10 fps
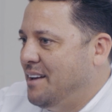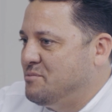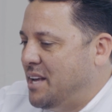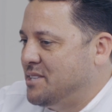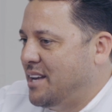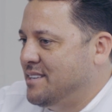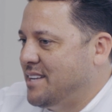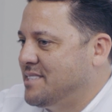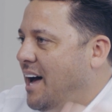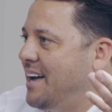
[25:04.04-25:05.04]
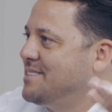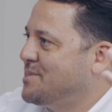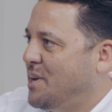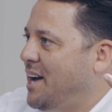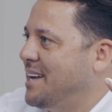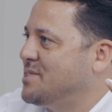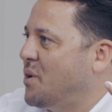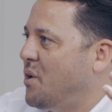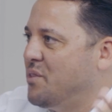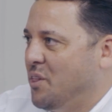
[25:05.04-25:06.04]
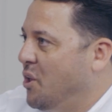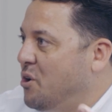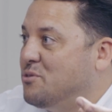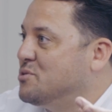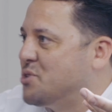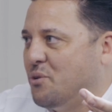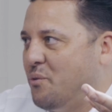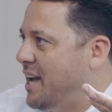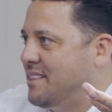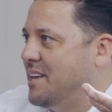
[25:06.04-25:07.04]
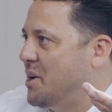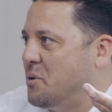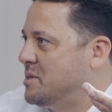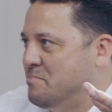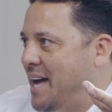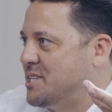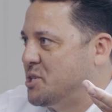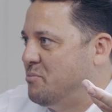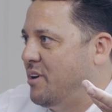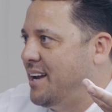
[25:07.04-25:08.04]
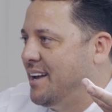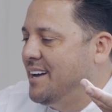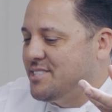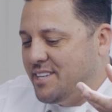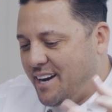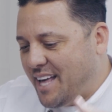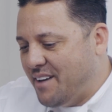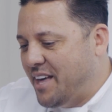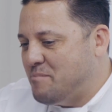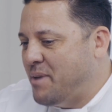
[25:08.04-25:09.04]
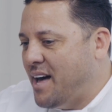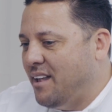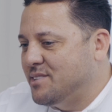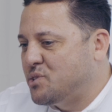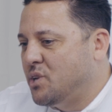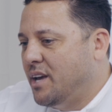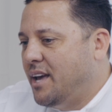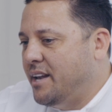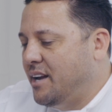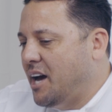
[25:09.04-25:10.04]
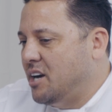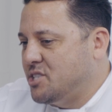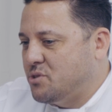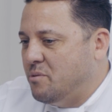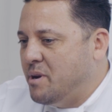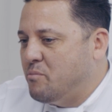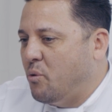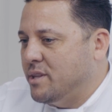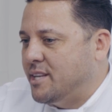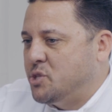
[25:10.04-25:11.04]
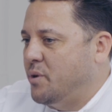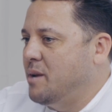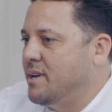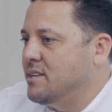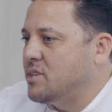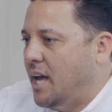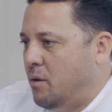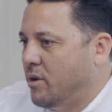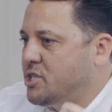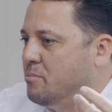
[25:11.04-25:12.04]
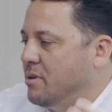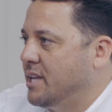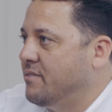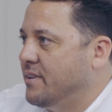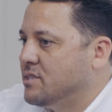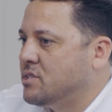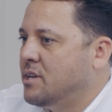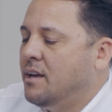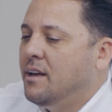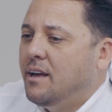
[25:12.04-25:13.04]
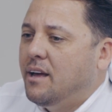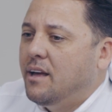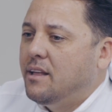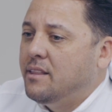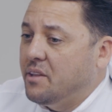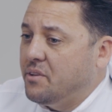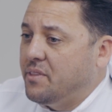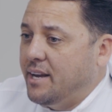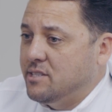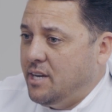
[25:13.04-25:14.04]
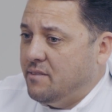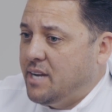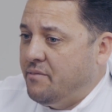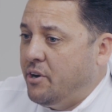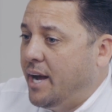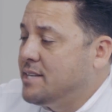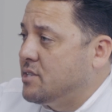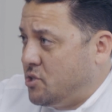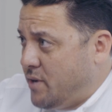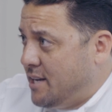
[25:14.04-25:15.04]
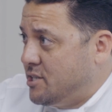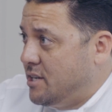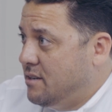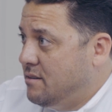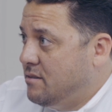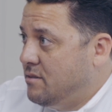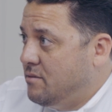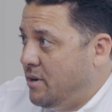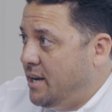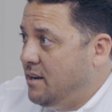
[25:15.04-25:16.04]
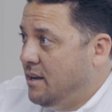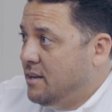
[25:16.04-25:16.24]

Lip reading: As high as the highs are, the lows are right there to match them, right? So you got to have that balance, and you got to just remember what the dream is and what your belief is. The other thing is you have to have your exit strategy, right?